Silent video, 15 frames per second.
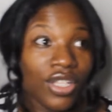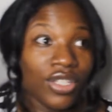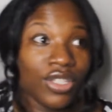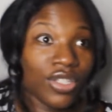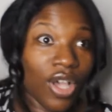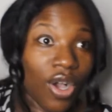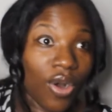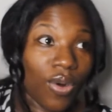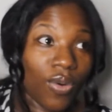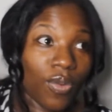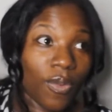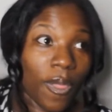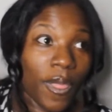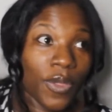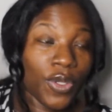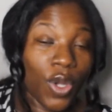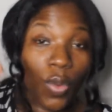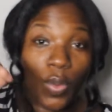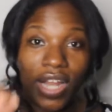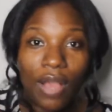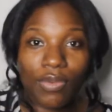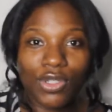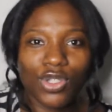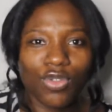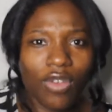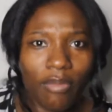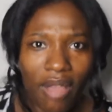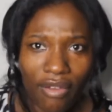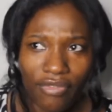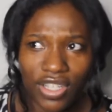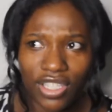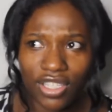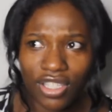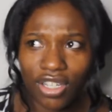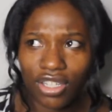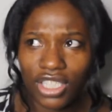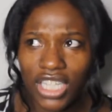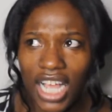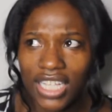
So, you know, when I was doing my research,